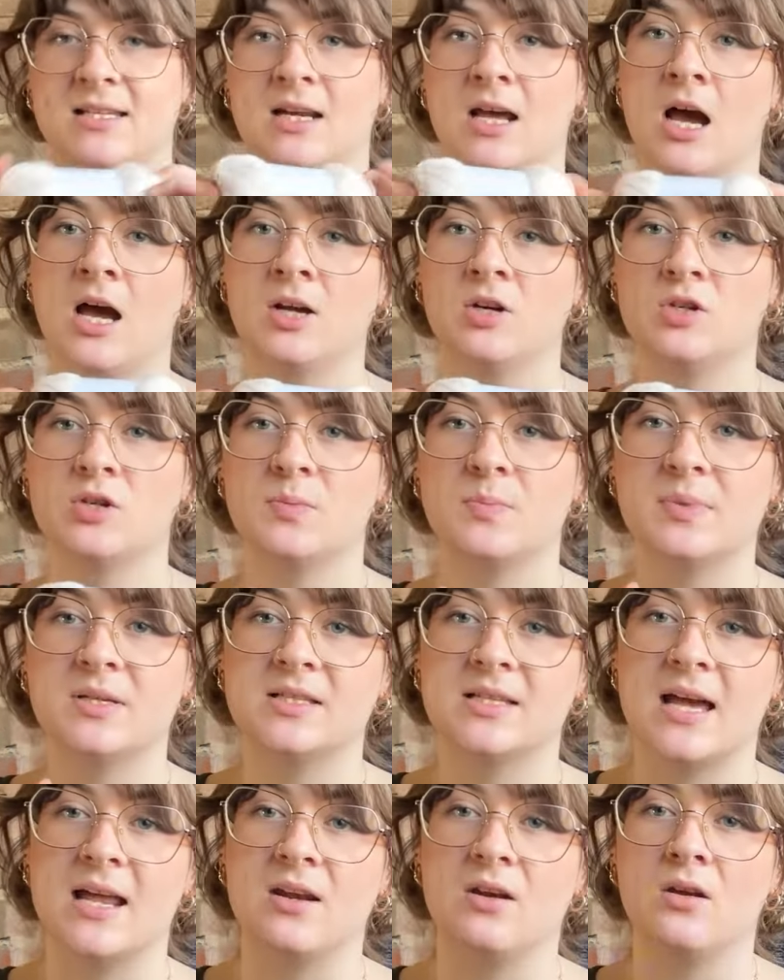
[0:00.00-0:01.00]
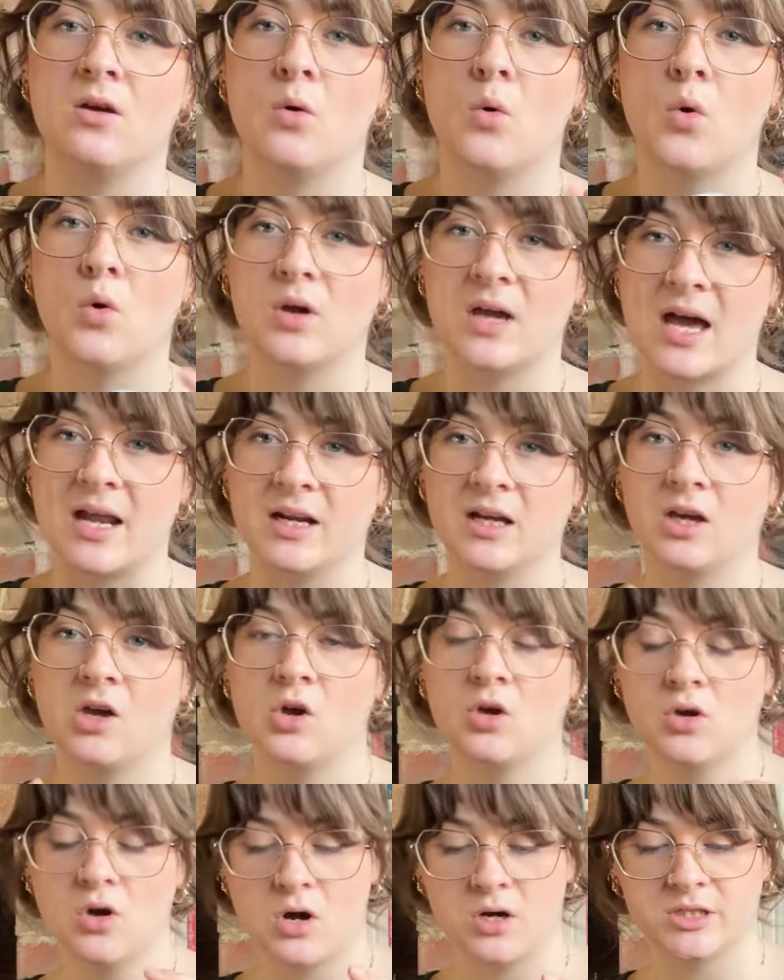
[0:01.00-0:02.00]
100% organic
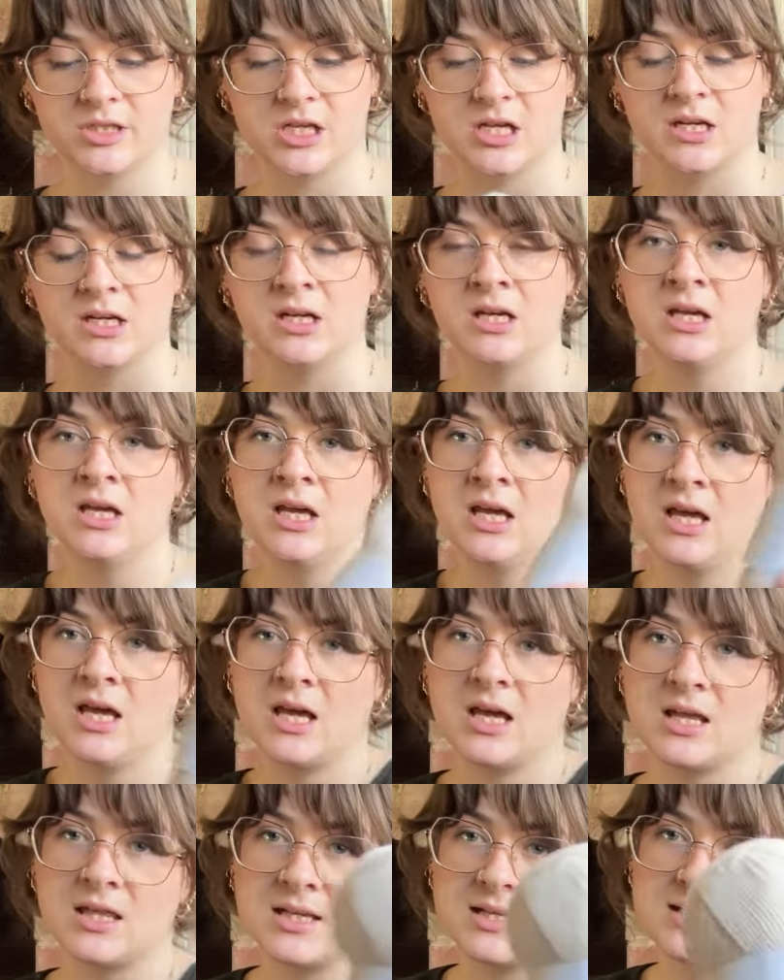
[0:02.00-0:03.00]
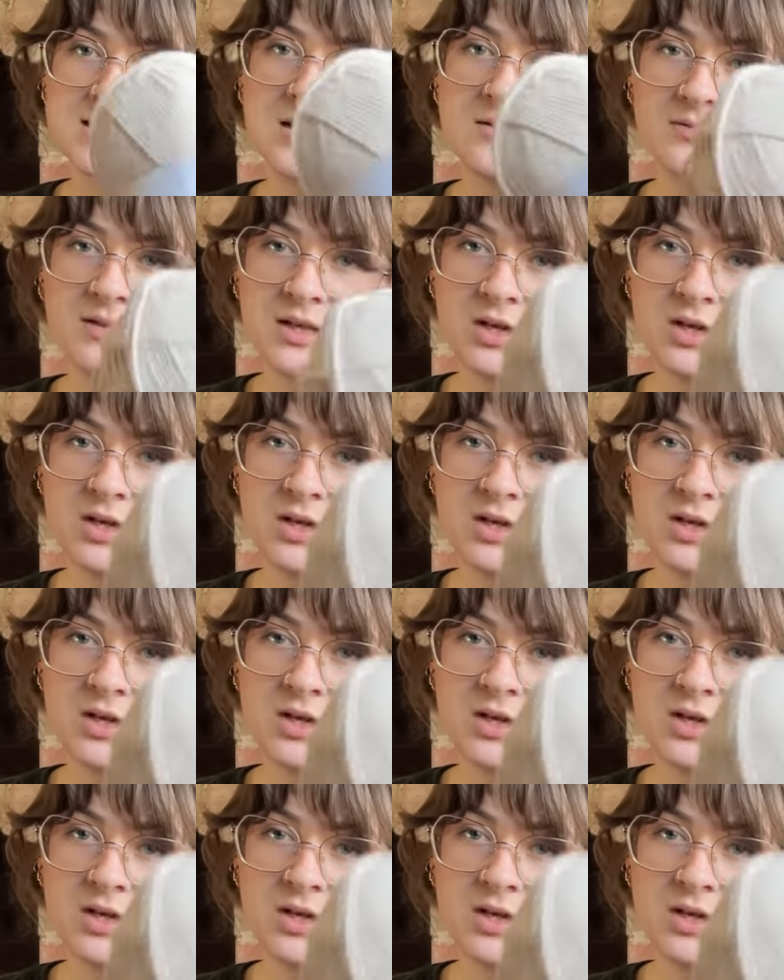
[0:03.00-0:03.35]
cotton in this lovely